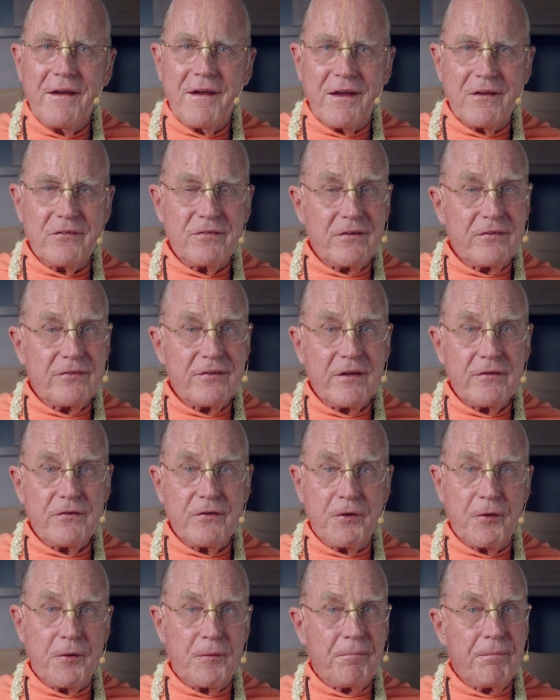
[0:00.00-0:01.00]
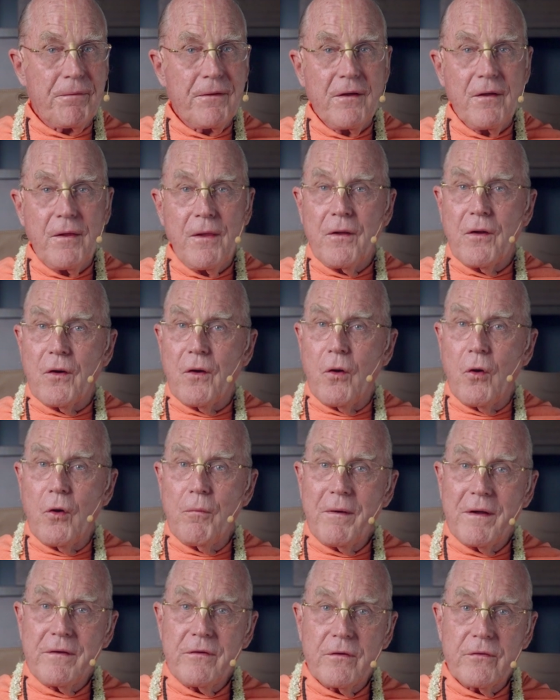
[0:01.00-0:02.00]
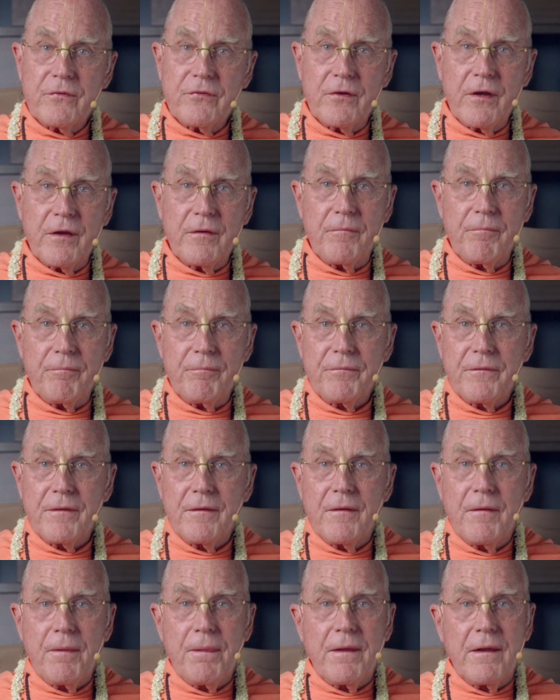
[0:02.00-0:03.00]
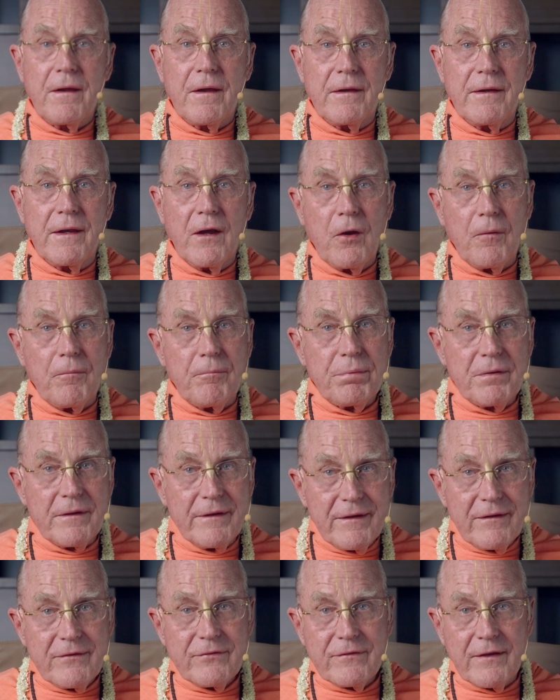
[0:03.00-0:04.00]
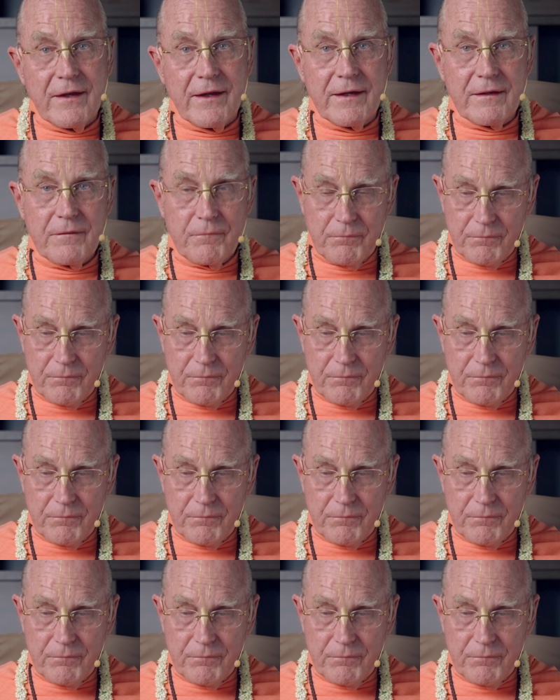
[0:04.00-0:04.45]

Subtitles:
And she said to him, "Oh, my dear son, now please take